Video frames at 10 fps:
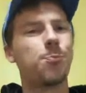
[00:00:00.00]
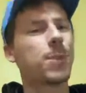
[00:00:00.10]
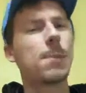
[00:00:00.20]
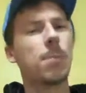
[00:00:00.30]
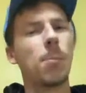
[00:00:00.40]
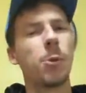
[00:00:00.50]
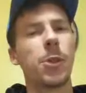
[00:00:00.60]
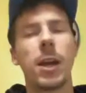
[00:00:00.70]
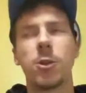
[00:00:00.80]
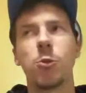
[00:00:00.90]
keep up with
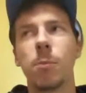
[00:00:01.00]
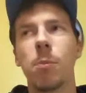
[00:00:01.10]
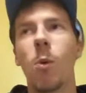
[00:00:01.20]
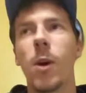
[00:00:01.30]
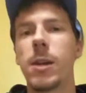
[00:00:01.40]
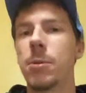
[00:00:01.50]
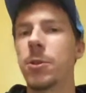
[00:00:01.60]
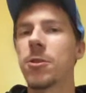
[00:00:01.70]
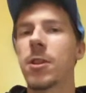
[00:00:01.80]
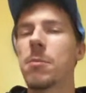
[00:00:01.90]
that to a point, but
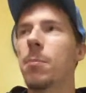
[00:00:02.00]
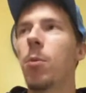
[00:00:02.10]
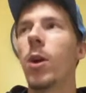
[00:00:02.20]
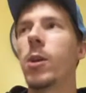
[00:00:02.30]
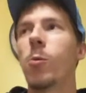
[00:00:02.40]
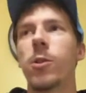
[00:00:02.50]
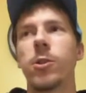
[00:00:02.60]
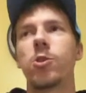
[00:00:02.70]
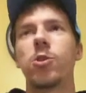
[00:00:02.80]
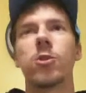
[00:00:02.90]
there's going to be a point where
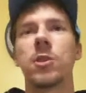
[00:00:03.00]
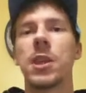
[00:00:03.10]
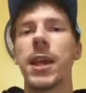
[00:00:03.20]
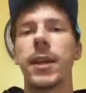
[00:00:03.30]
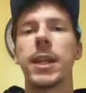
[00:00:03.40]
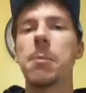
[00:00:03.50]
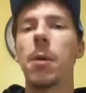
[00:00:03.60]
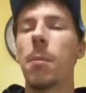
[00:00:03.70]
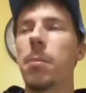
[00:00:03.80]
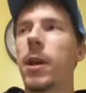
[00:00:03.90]
you just can't keep
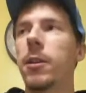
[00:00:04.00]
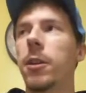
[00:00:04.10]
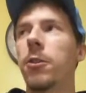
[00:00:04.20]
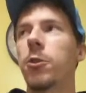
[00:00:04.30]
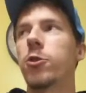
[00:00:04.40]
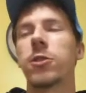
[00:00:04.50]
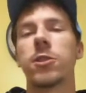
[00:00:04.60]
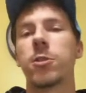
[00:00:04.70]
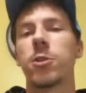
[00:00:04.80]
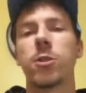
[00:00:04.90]
up, and they're just
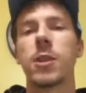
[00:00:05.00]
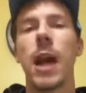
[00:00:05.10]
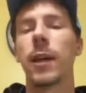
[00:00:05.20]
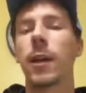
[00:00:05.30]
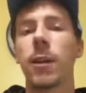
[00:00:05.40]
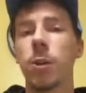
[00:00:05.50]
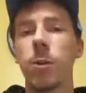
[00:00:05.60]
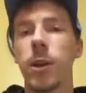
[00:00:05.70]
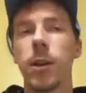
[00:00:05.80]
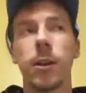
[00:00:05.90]
not going to do
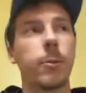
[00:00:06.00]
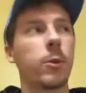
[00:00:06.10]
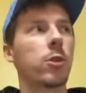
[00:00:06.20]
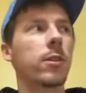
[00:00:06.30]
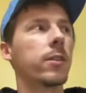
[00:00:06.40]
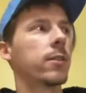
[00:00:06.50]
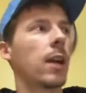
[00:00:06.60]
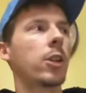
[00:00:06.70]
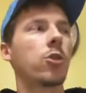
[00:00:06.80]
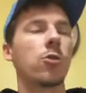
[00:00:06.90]
it, especially these
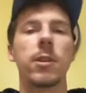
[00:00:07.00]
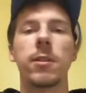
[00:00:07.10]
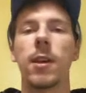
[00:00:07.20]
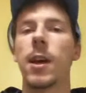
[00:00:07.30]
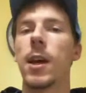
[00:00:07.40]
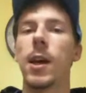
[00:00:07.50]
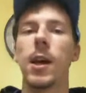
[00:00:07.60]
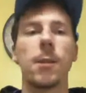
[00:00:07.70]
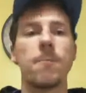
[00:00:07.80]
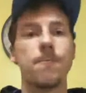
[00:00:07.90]
side streets.
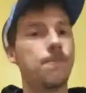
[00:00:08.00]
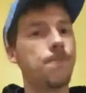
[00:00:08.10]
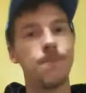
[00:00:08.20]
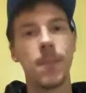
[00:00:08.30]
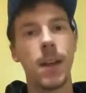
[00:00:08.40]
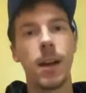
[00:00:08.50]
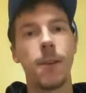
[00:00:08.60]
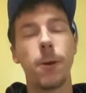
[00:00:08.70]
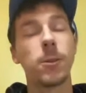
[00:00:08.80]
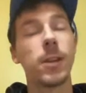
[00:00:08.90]

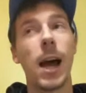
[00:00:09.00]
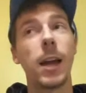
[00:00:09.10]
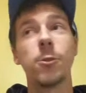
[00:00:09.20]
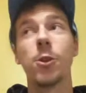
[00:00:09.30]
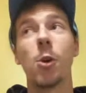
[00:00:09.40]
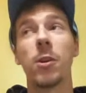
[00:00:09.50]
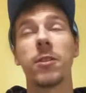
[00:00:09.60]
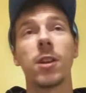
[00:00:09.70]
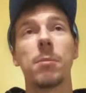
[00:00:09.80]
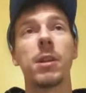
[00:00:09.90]
Folks, I don't know what
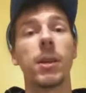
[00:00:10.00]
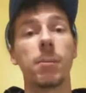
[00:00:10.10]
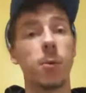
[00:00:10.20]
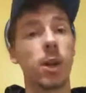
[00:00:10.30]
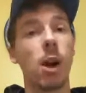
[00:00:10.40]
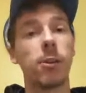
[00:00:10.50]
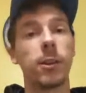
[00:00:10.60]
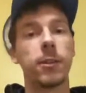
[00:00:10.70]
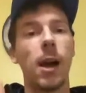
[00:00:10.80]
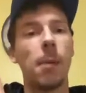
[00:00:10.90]
it's going to be like, but
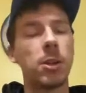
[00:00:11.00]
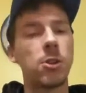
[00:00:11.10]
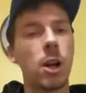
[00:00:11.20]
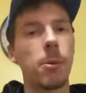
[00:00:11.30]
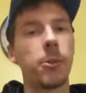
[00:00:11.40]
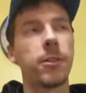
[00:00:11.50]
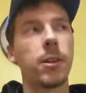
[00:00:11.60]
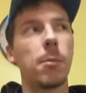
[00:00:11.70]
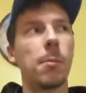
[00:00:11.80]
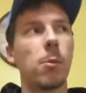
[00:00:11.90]
regardless, I'm going to talk about this in
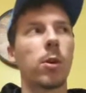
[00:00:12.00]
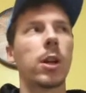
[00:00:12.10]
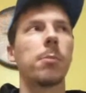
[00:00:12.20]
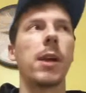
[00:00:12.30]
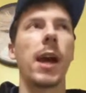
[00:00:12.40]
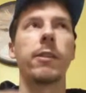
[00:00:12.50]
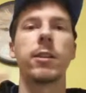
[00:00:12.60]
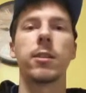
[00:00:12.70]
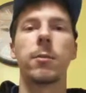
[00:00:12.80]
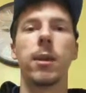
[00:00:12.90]
a minute, but we're going to be having
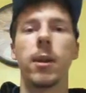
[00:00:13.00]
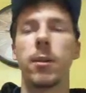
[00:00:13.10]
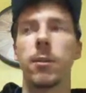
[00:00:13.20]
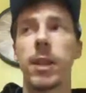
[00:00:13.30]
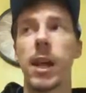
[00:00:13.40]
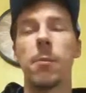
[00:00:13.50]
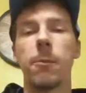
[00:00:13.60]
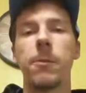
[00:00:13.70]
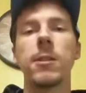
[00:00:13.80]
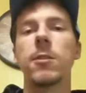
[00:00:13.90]
some camera
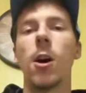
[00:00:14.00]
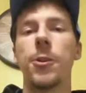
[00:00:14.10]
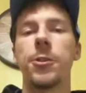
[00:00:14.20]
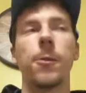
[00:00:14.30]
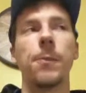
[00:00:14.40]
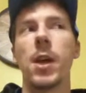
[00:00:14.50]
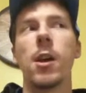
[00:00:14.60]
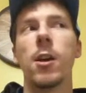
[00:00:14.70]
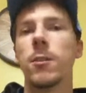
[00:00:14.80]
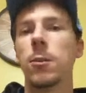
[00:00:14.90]
feeds also.
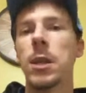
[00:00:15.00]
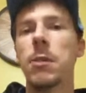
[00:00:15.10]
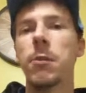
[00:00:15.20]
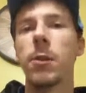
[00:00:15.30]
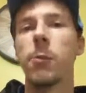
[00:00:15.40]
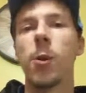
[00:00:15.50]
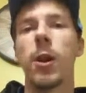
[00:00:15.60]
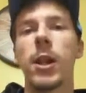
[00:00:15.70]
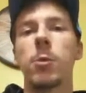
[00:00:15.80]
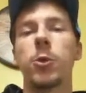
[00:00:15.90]
So even if we're
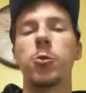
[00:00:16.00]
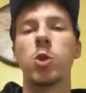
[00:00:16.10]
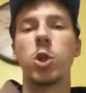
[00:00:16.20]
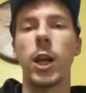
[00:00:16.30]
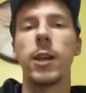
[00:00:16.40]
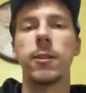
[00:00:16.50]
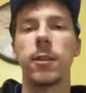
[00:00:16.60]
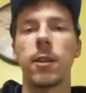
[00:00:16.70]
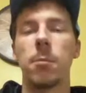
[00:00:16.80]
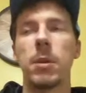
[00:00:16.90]
unable to
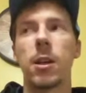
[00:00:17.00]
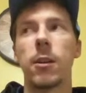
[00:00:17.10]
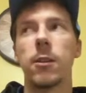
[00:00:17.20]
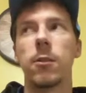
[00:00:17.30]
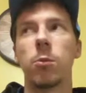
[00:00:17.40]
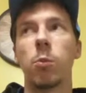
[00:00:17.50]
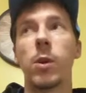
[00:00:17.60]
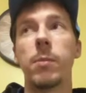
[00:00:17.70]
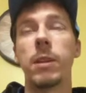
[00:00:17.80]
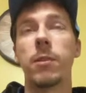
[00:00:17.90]
chase because
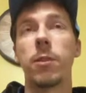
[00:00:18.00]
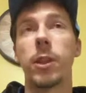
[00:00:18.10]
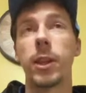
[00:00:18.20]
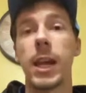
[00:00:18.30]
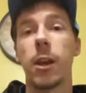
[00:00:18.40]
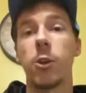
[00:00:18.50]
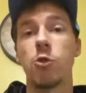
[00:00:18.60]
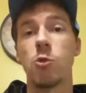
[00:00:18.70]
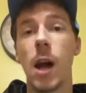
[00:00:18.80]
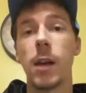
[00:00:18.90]
we basically can't
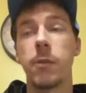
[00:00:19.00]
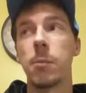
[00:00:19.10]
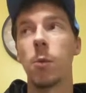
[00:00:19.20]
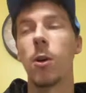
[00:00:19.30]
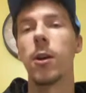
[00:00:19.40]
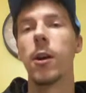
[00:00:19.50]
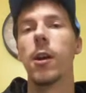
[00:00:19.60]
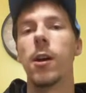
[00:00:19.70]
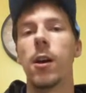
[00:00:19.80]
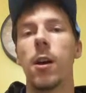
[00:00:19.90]
drive anymore,
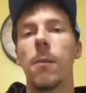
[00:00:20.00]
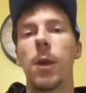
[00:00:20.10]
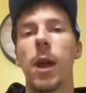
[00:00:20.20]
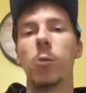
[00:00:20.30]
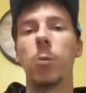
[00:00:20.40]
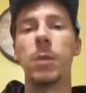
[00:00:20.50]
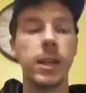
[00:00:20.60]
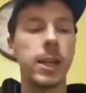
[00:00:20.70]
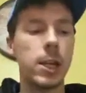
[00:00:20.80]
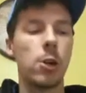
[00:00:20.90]
I will be
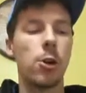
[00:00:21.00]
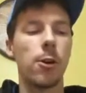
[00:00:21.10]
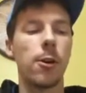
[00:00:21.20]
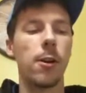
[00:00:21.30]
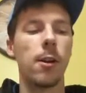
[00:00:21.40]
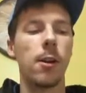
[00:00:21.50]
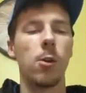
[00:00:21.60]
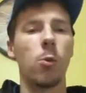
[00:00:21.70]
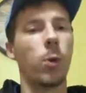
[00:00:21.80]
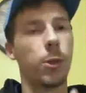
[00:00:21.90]
here
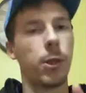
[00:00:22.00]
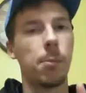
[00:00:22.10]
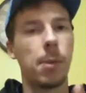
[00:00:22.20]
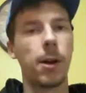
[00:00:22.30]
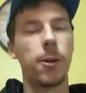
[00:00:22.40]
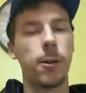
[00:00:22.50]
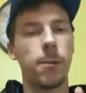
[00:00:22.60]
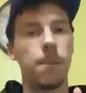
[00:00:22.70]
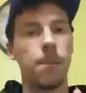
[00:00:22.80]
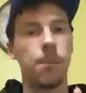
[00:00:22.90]
with a
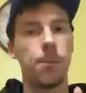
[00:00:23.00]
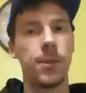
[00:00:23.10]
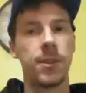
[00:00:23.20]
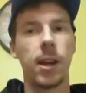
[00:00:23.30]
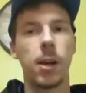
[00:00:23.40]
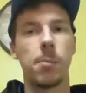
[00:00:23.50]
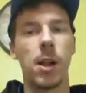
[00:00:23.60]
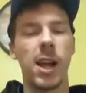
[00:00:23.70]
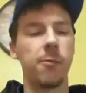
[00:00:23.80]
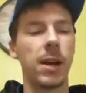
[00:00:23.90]
better setup. I'll
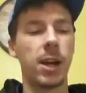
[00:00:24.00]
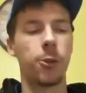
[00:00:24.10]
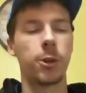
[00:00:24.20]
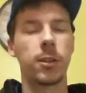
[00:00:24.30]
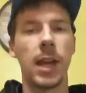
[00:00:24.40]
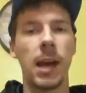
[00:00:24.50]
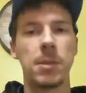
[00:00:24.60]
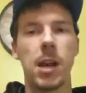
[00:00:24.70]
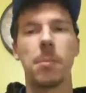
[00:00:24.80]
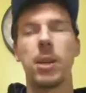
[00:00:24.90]
have my other
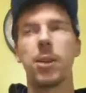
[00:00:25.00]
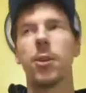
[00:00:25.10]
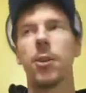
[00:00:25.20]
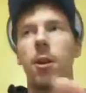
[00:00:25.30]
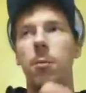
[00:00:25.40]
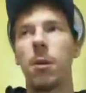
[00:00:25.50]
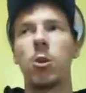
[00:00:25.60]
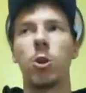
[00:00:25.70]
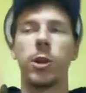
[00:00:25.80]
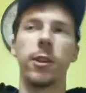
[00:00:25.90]
laptop in here, and I'll
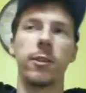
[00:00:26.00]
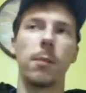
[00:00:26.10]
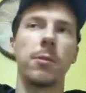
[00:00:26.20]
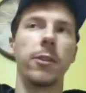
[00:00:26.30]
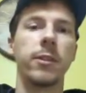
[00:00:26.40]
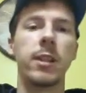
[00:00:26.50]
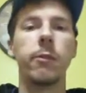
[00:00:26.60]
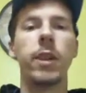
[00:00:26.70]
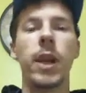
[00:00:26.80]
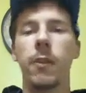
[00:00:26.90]
hook this up to the
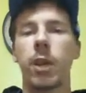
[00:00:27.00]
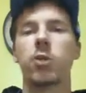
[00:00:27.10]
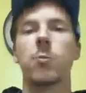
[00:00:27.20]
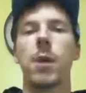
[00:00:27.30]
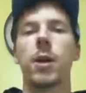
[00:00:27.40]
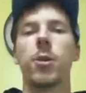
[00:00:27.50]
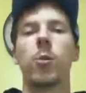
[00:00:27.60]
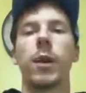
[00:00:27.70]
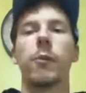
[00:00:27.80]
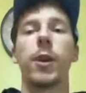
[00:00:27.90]
TV and have an extra monitor or
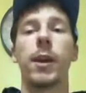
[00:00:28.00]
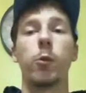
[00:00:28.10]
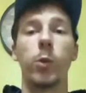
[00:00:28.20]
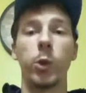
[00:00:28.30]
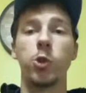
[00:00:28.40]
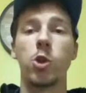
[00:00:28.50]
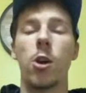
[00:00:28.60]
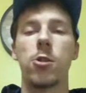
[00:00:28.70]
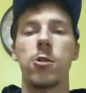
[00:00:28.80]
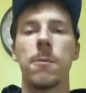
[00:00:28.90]
whatever, and have a real
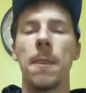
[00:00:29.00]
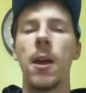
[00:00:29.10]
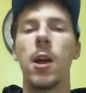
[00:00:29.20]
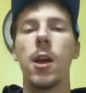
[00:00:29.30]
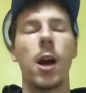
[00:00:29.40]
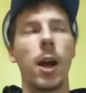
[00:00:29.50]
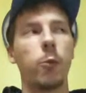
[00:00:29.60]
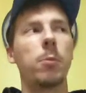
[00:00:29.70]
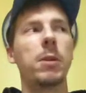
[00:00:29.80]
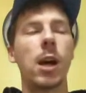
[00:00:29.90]
charger. and
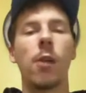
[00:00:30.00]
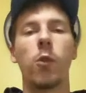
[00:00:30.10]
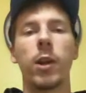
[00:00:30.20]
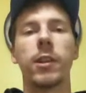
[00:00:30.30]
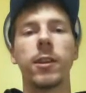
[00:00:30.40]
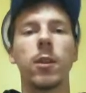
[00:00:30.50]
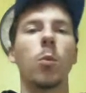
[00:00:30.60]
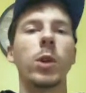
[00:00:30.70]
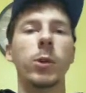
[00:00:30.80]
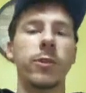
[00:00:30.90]
we'll be covering this, and
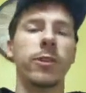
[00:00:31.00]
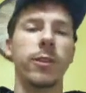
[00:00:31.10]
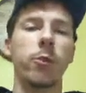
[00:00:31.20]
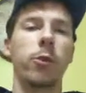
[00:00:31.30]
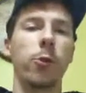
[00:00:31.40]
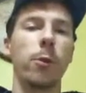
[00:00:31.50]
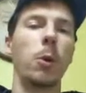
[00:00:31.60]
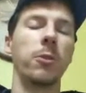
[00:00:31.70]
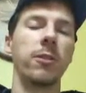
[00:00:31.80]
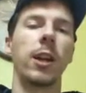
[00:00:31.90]
we'll use the
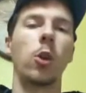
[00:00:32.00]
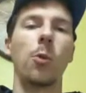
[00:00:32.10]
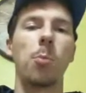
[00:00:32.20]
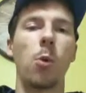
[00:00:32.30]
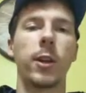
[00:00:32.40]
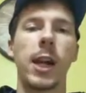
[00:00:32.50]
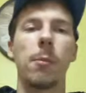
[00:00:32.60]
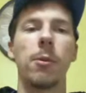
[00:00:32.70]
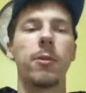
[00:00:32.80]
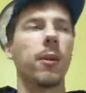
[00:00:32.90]
remote cyclone port
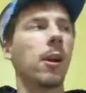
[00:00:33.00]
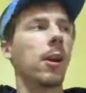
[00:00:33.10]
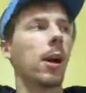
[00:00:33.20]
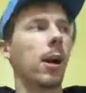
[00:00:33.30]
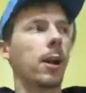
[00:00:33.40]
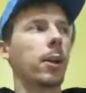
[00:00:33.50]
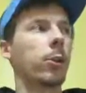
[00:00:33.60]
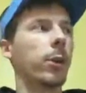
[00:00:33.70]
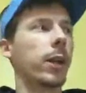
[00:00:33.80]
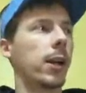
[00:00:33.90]
cameras,
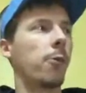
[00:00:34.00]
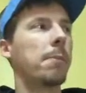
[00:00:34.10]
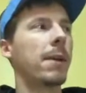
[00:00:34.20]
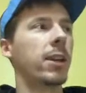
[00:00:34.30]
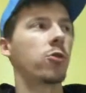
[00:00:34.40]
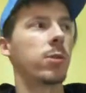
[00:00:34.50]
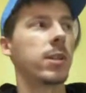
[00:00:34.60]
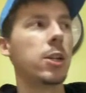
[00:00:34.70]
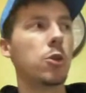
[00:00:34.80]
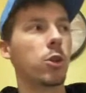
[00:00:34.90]
including we may
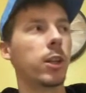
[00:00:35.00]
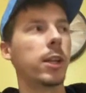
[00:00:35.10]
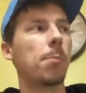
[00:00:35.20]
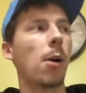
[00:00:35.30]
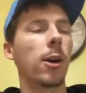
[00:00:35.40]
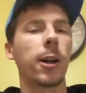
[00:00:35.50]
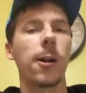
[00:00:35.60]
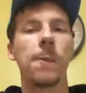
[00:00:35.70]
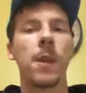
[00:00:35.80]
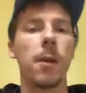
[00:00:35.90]
strategically park
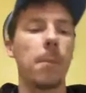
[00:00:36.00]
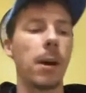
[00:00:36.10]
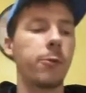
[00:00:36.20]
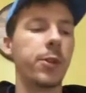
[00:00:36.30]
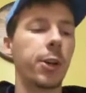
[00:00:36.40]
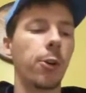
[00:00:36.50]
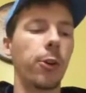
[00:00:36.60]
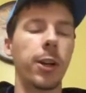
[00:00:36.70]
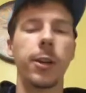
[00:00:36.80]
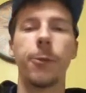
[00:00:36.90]
my vehicle
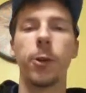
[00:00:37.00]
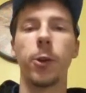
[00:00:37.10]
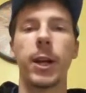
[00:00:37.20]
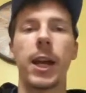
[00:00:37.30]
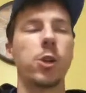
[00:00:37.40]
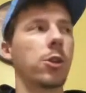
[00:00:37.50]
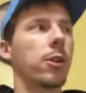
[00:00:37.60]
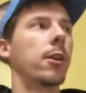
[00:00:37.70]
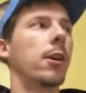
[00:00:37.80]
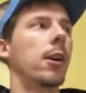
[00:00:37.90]
in a different location,